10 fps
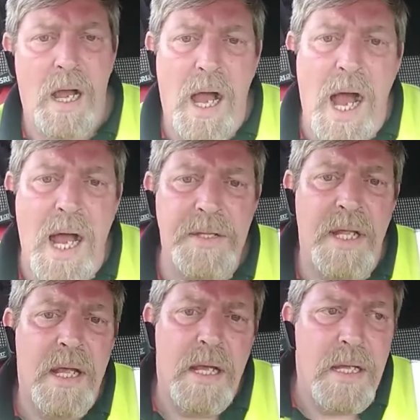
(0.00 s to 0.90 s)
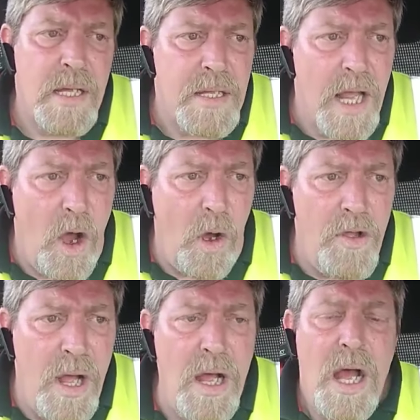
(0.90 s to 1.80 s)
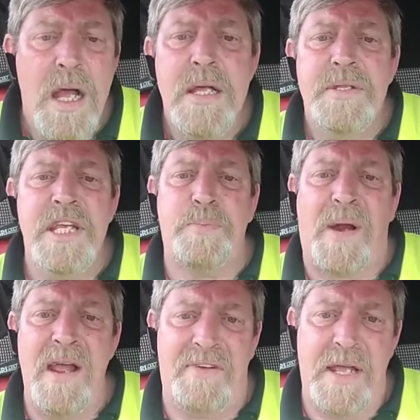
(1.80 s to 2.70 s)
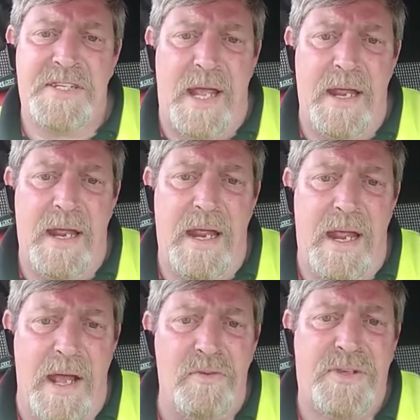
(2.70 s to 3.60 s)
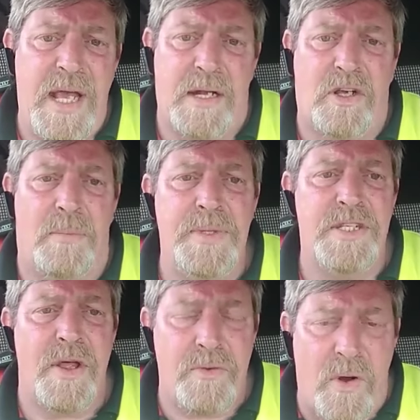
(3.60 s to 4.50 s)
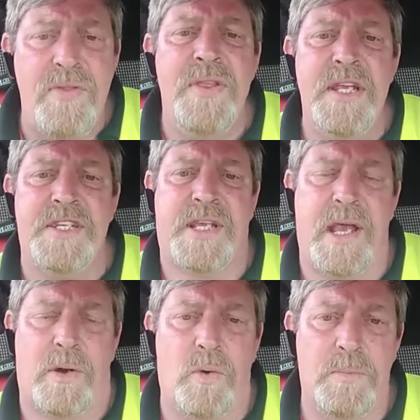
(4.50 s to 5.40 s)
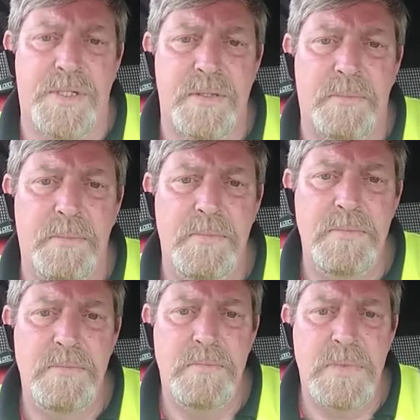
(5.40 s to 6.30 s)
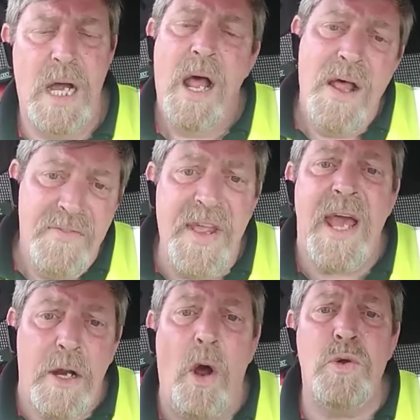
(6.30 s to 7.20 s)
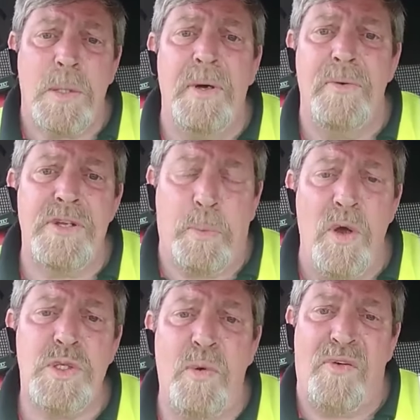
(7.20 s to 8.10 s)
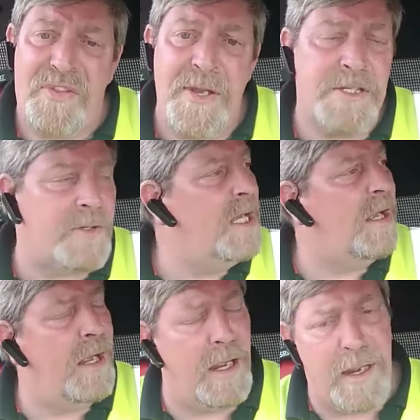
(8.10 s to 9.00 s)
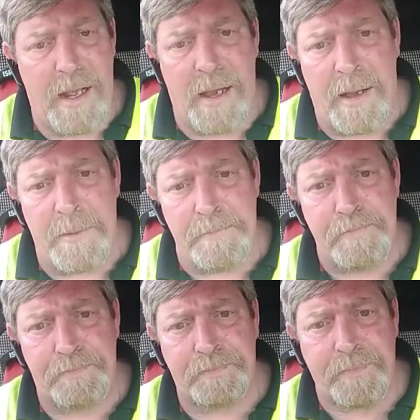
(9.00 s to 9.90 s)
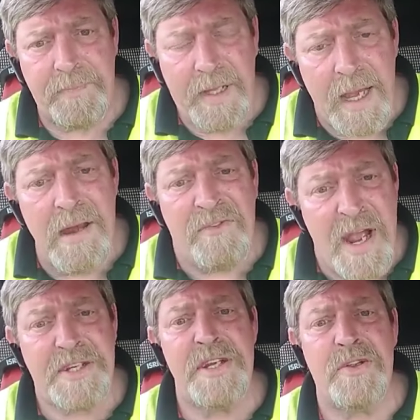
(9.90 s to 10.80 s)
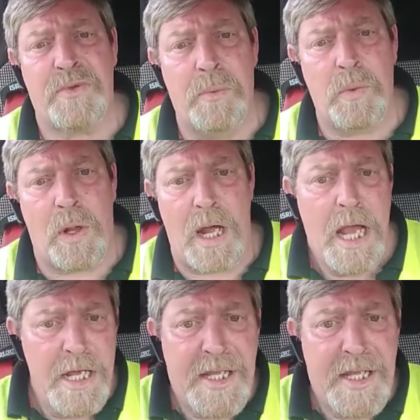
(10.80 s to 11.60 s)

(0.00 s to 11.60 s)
And these private uh, healthcare companies that run these care homes, they are ultimately responsible for things like a eh, um, infection control and all that.